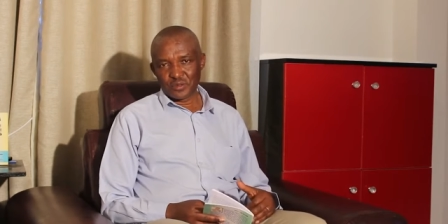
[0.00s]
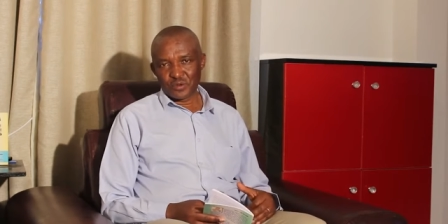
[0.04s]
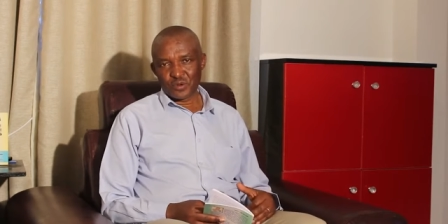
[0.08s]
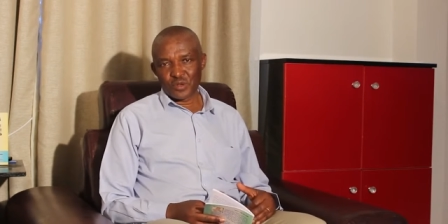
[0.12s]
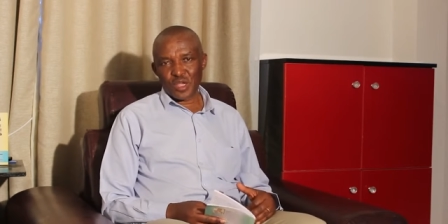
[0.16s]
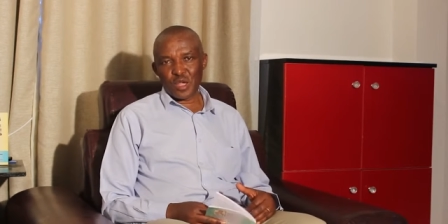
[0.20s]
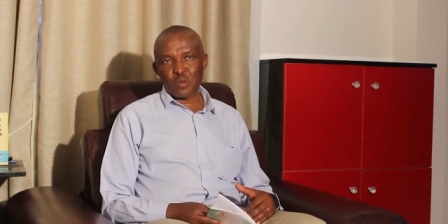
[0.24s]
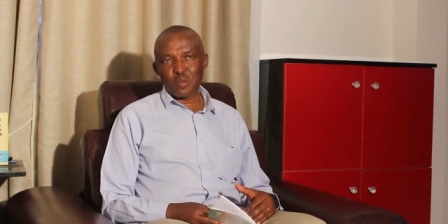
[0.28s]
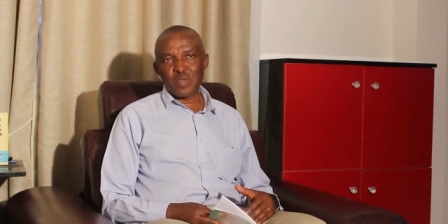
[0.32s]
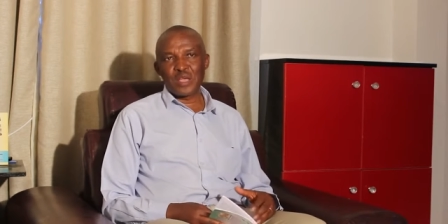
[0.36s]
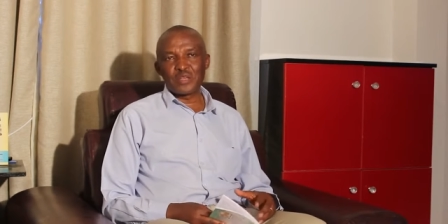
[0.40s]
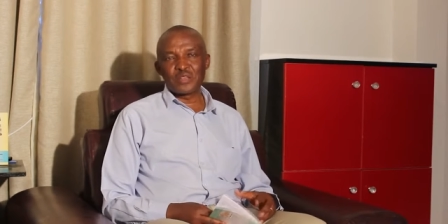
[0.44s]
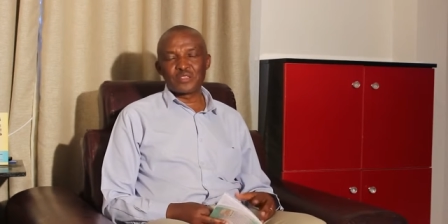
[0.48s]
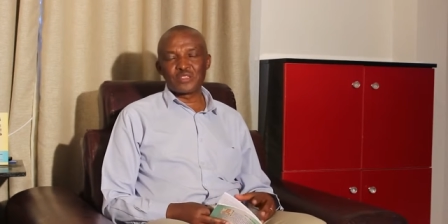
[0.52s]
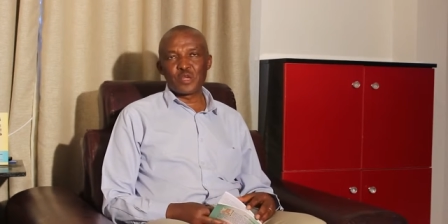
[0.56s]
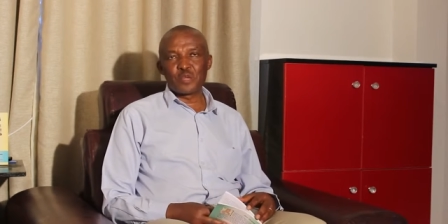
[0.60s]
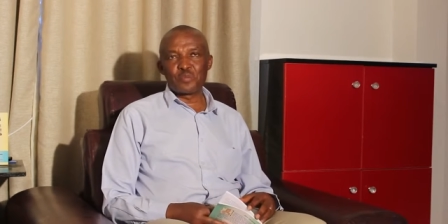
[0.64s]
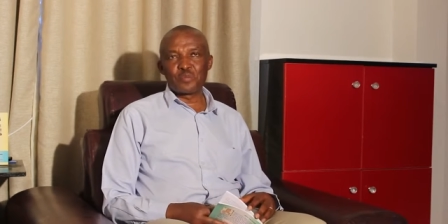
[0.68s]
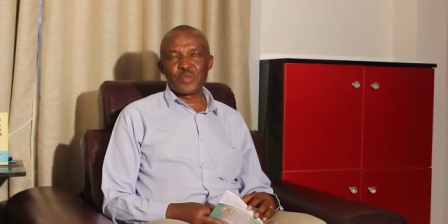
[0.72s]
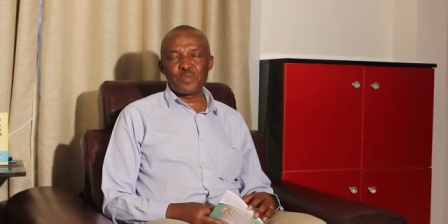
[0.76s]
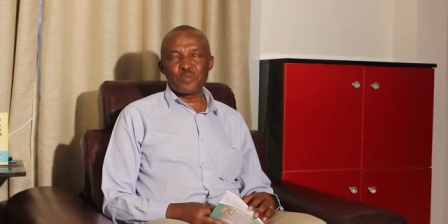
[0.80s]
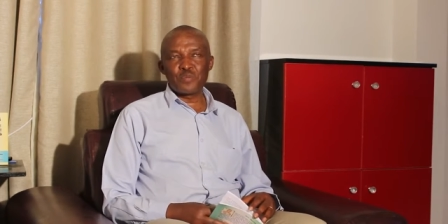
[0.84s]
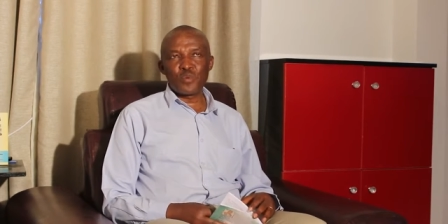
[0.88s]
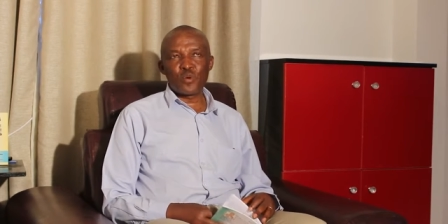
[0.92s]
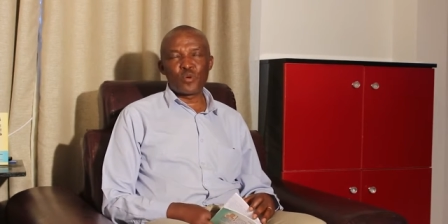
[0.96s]
whereby
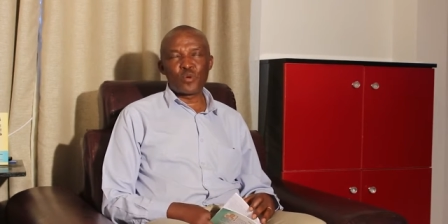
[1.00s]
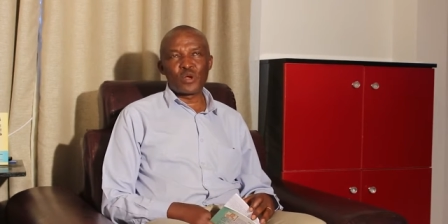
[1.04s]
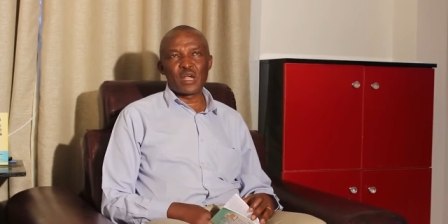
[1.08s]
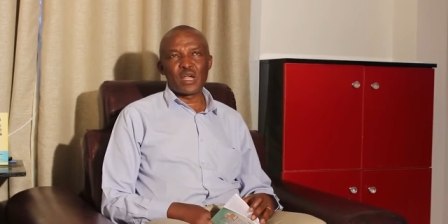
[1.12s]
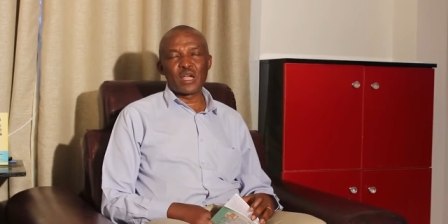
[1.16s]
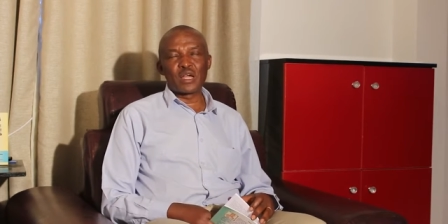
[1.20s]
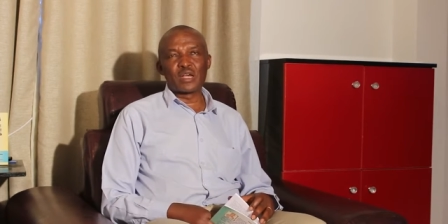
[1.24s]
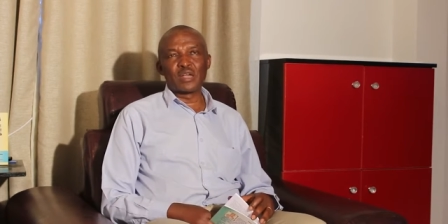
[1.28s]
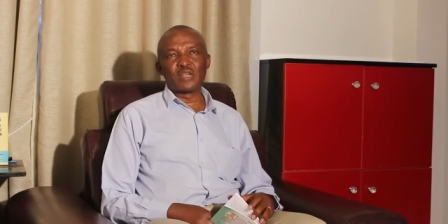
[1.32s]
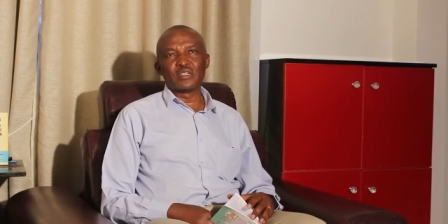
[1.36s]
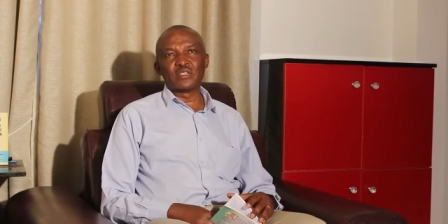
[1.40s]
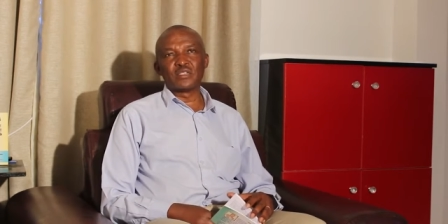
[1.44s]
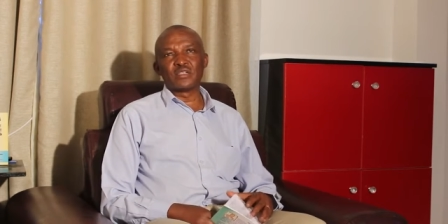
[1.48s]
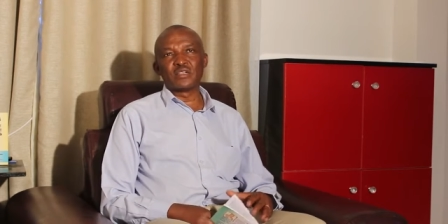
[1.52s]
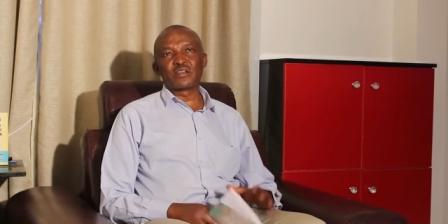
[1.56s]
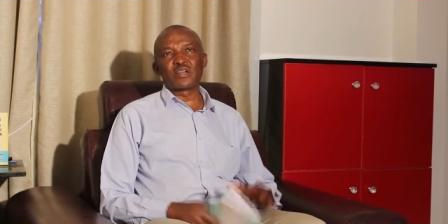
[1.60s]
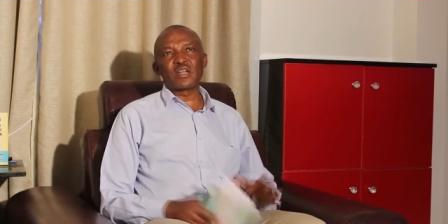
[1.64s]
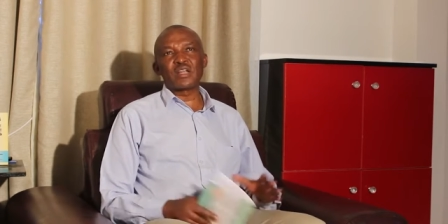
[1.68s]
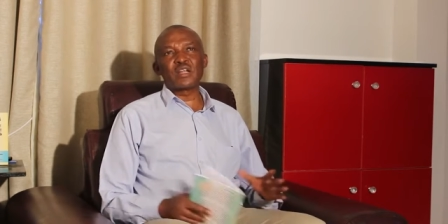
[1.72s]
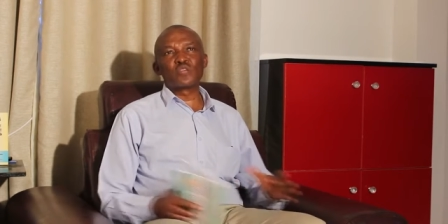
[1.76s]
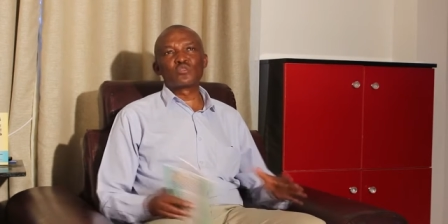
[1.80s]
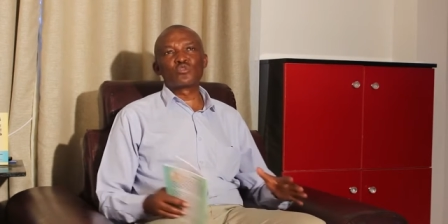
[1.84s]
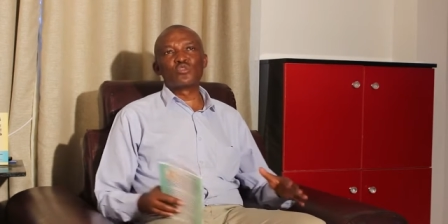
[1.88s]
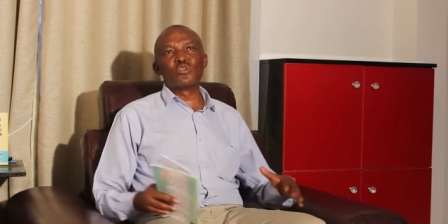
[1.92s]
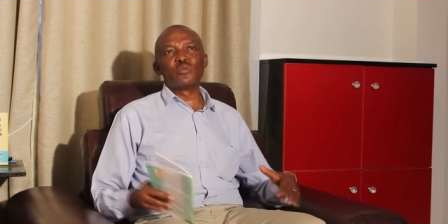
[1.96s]
the people were
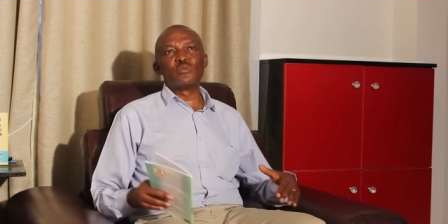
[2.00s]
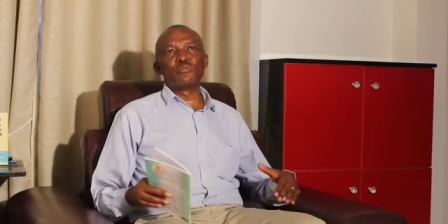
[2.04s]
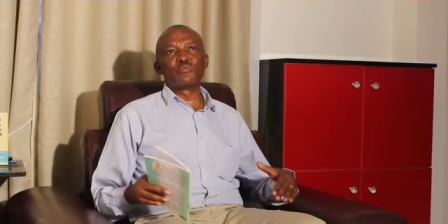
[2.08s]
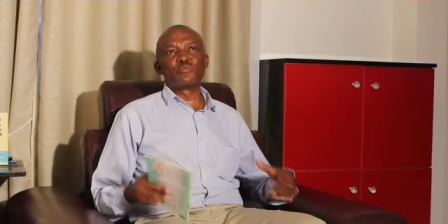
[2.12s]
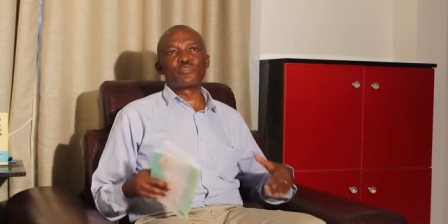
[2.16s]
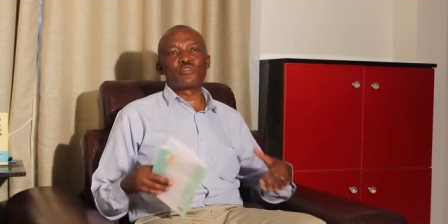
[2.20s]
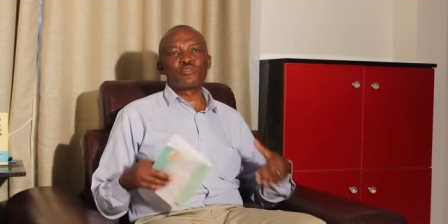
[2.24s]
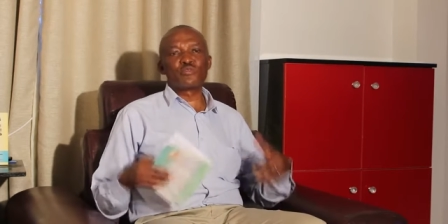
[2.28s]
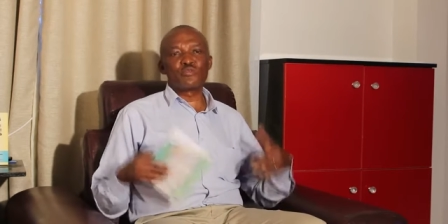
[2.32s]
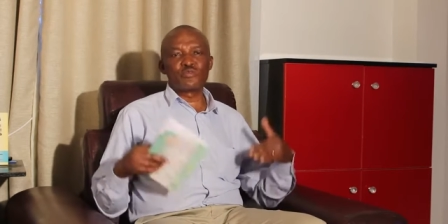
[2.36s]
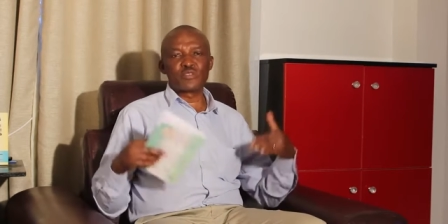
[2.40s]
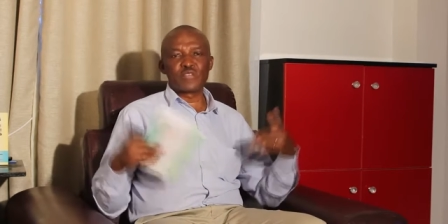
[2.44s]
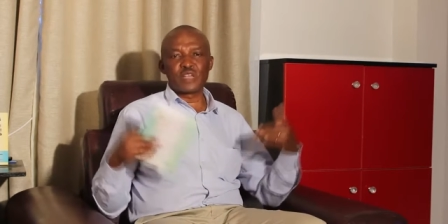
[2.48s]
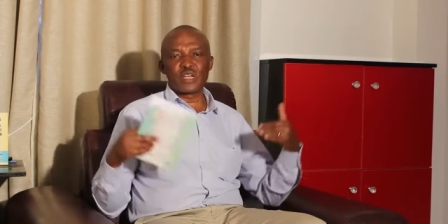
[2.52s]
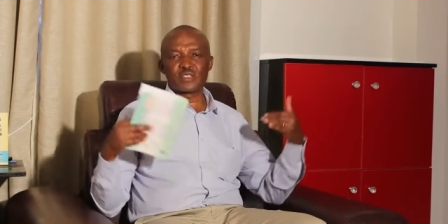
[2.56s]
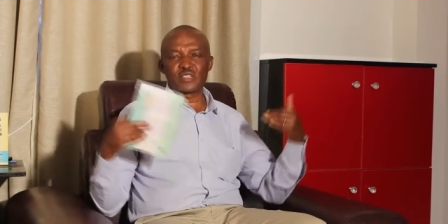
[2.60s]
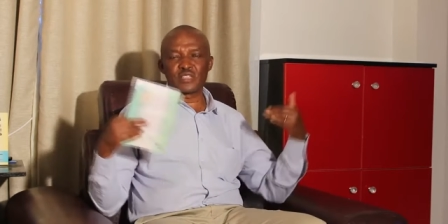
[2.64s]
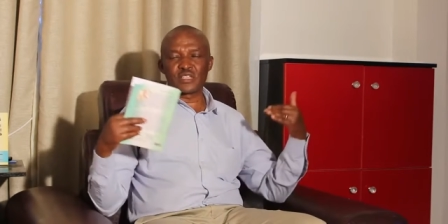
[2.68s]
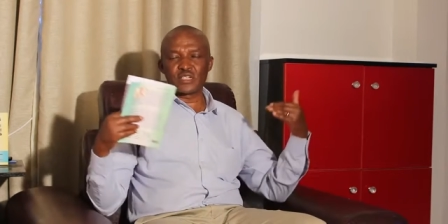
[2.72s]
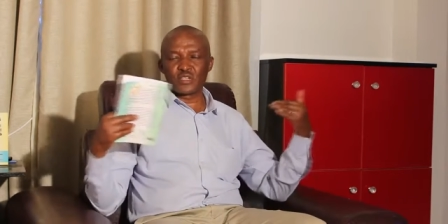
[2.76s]
ready to improve their